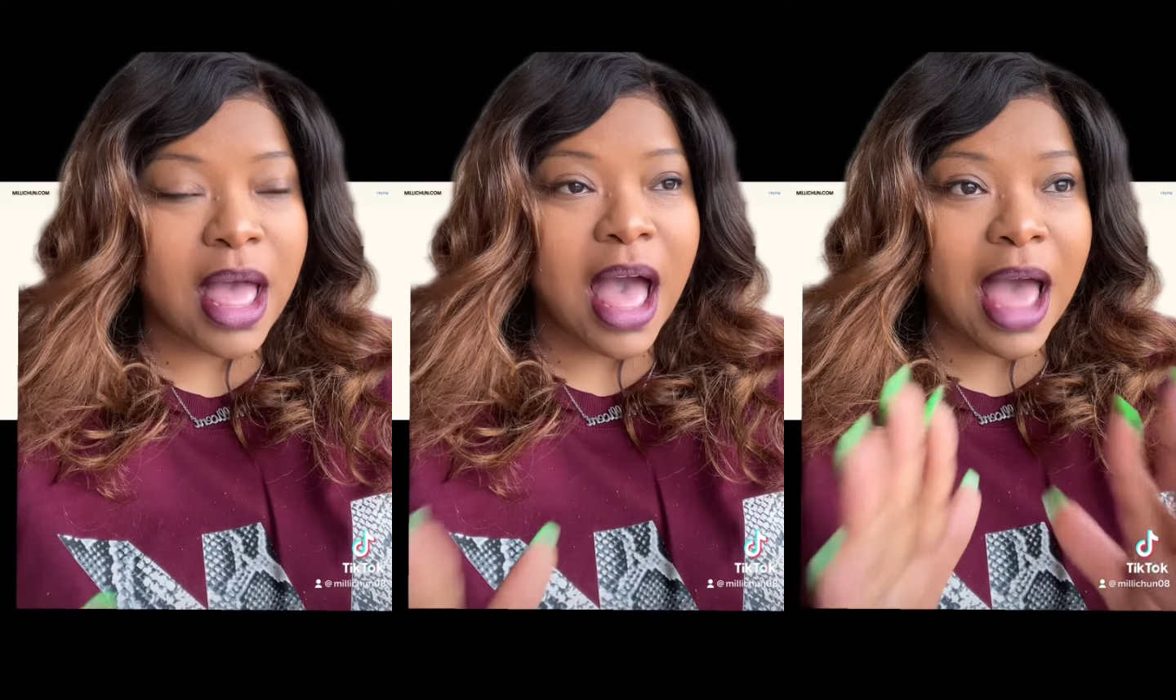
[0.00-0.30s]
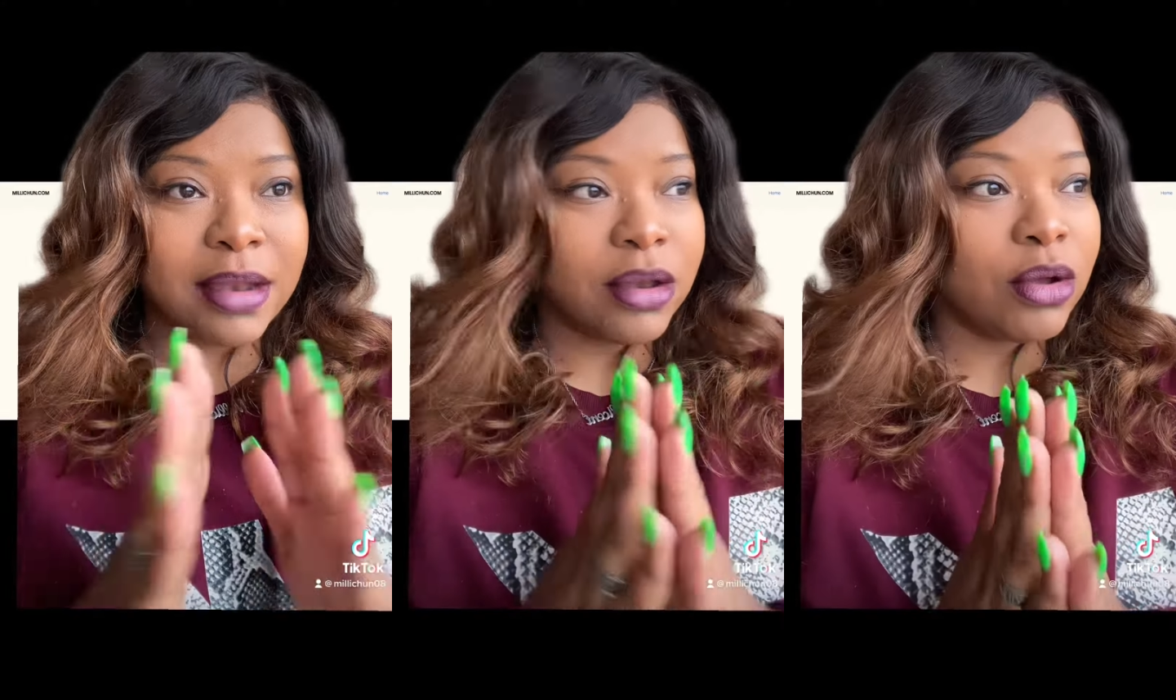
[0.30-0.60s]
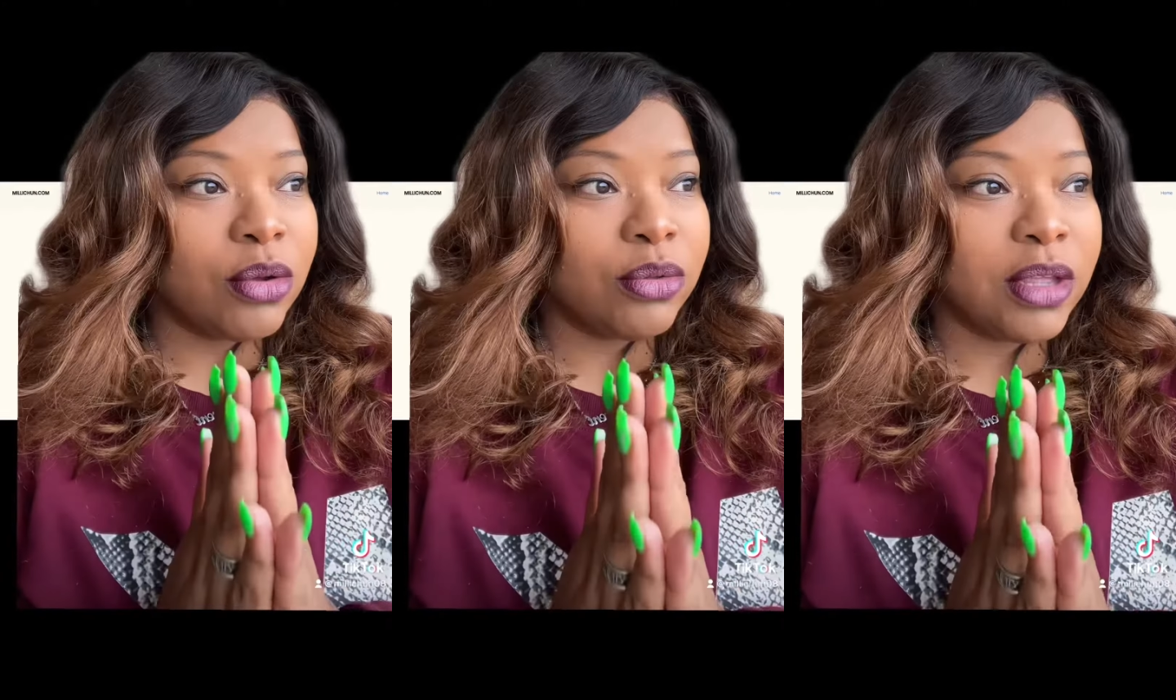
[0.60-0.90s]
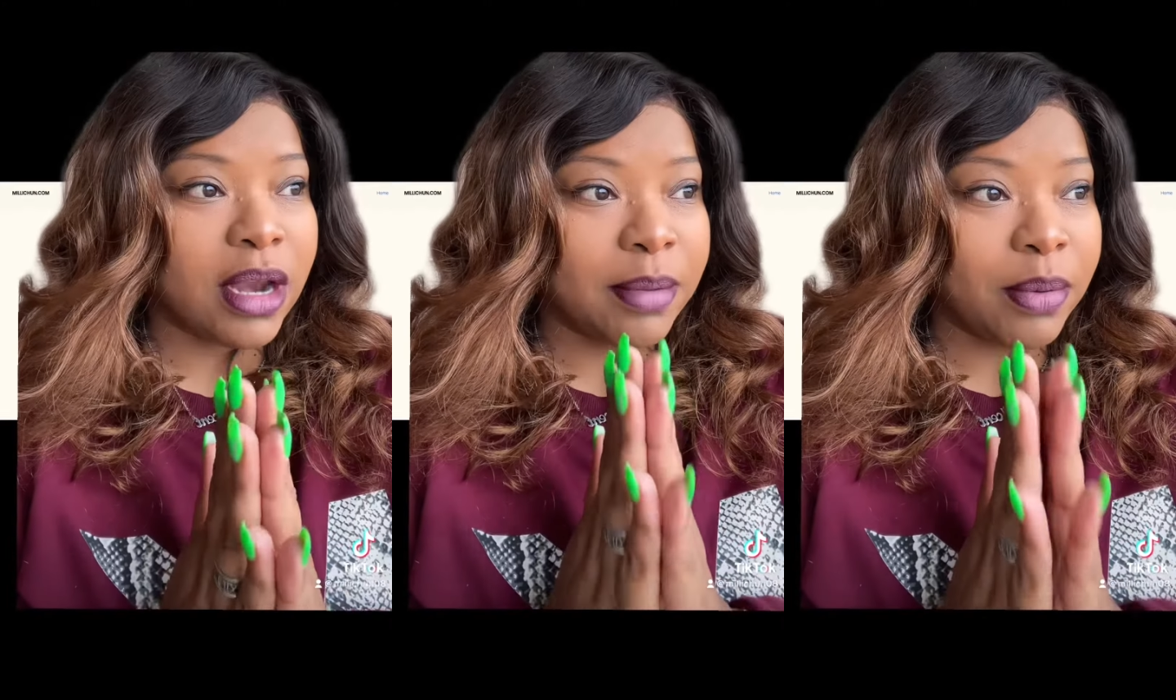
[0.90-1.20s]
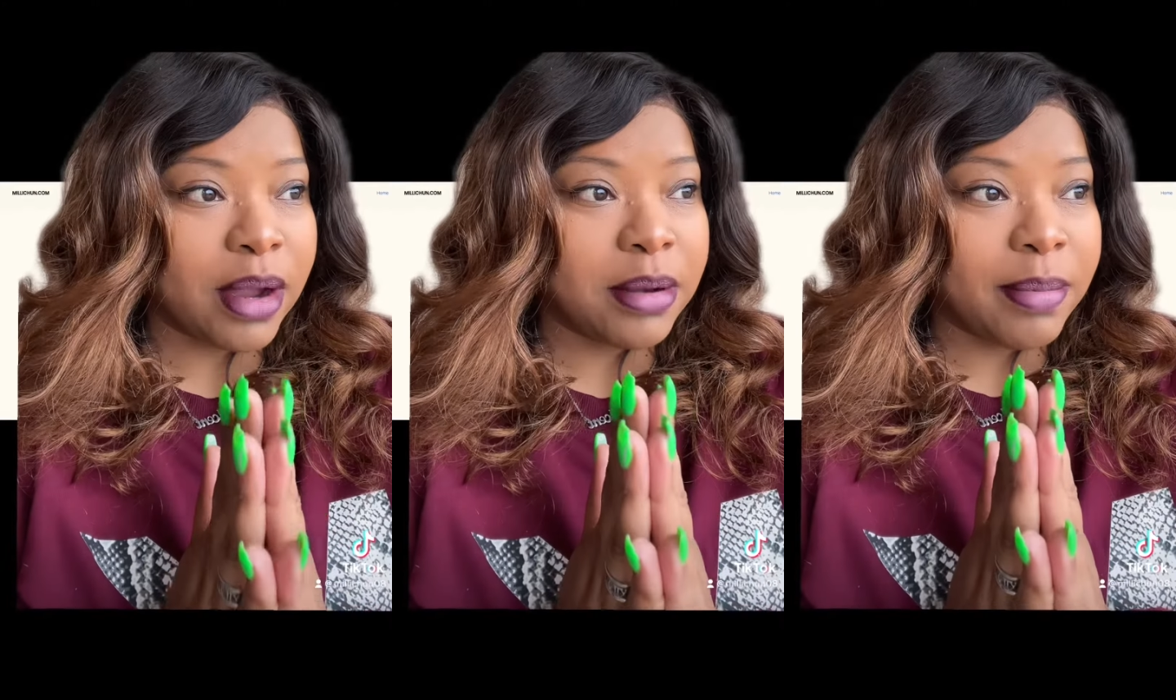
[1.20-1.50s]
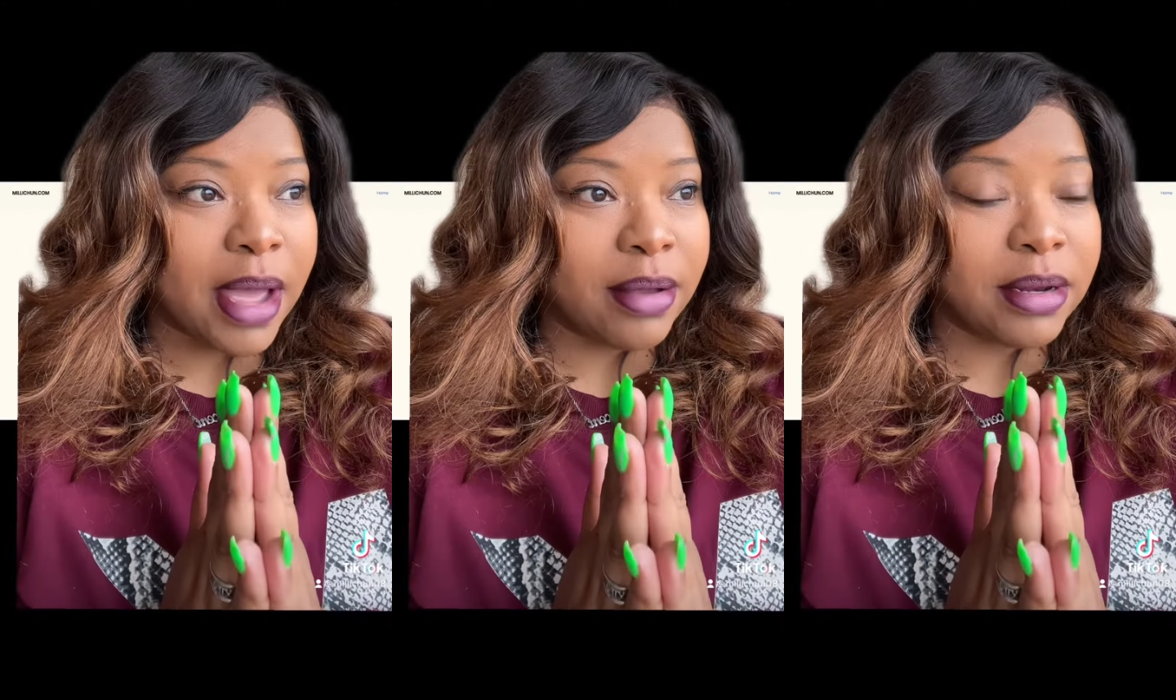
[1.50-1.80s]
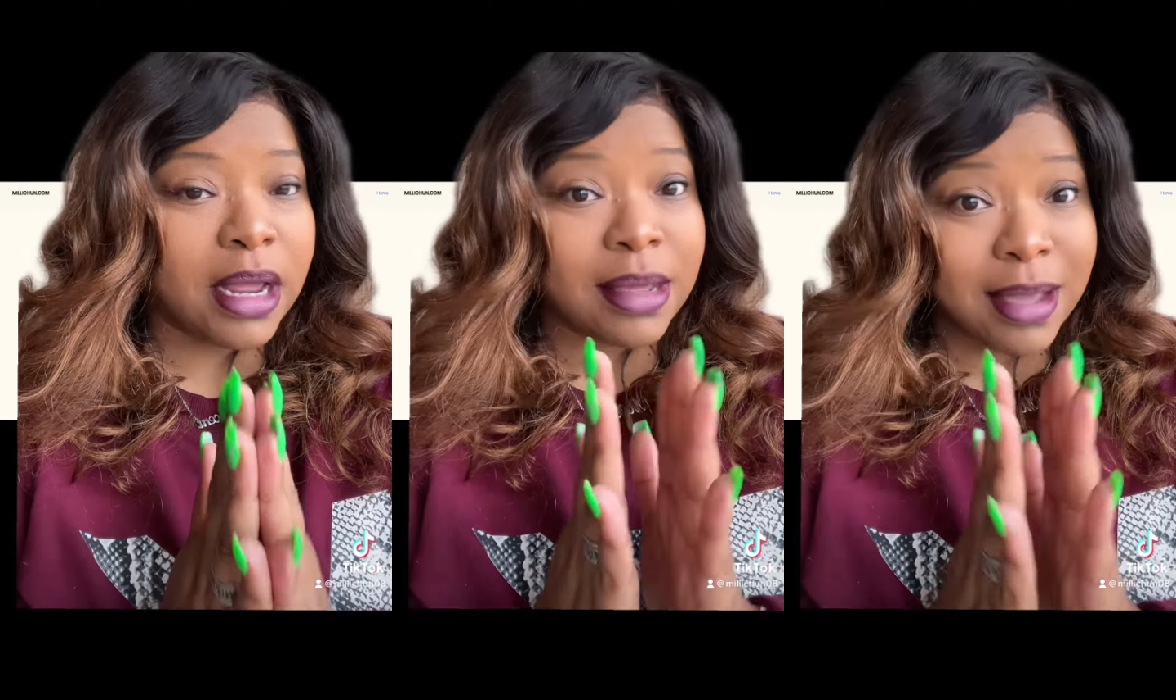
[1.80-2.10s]
I know that I prayed about
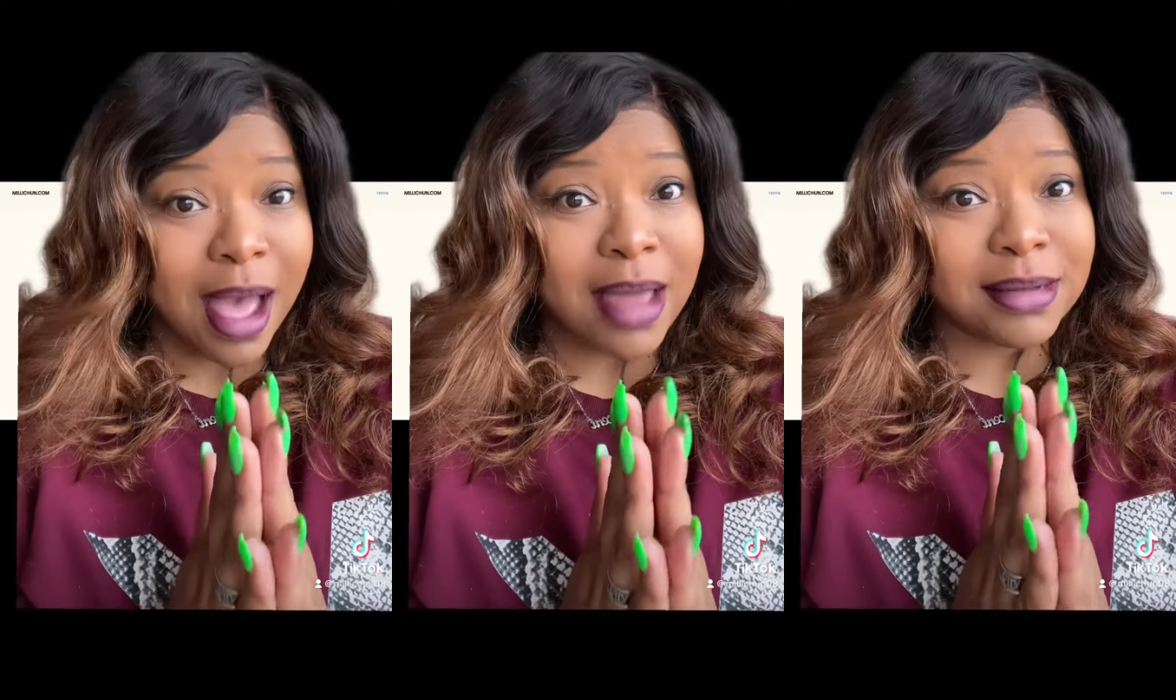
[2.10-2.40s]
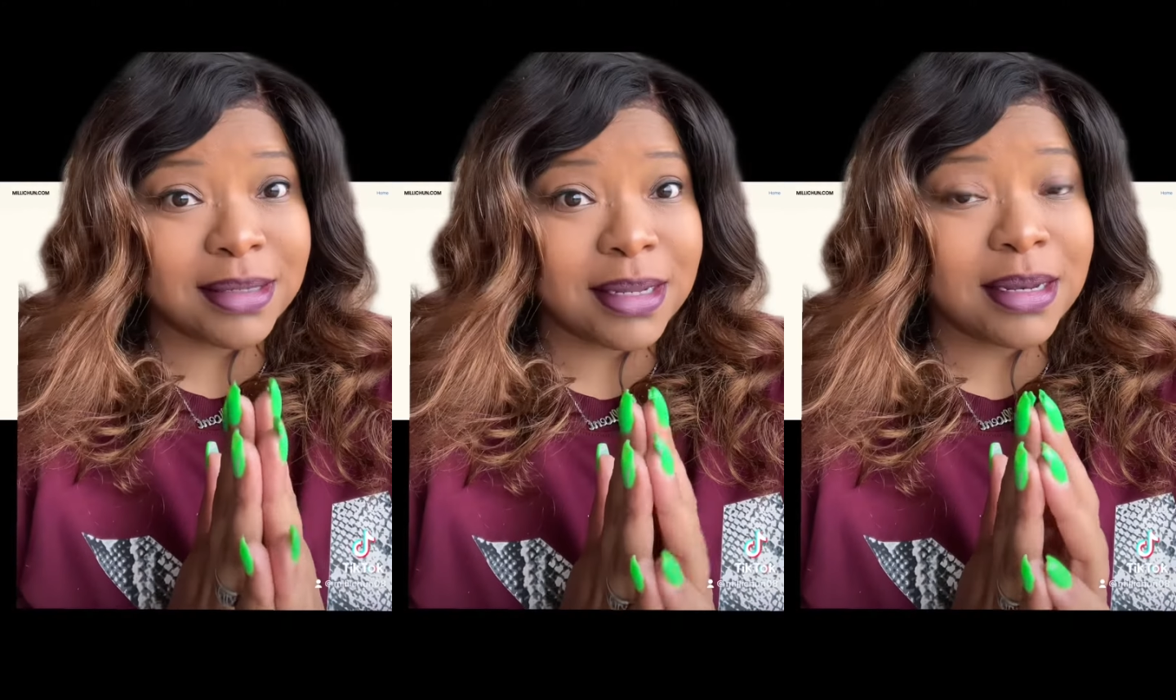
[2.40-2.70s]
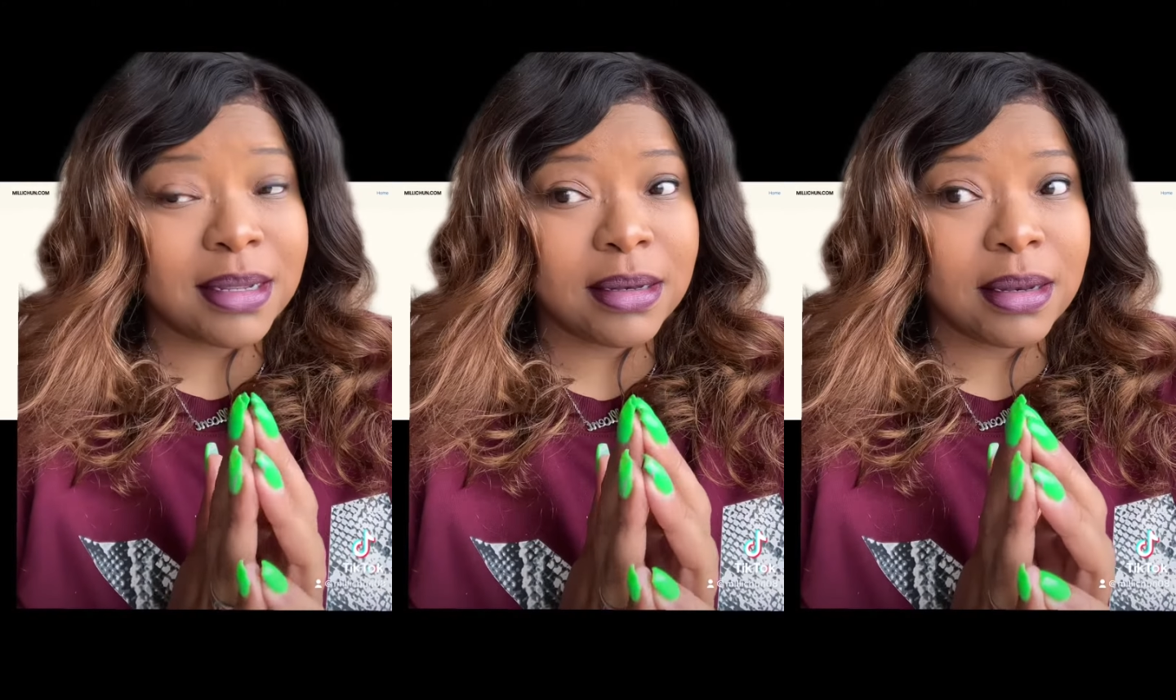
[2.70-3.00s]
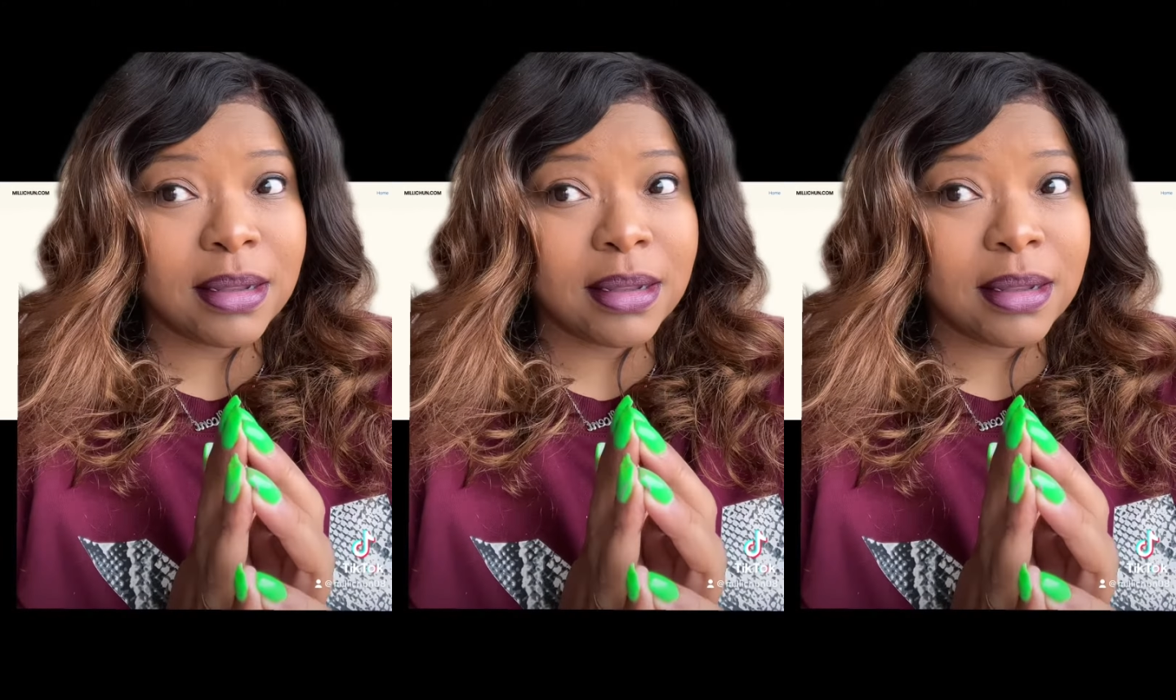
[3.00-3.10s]
it and God is in it,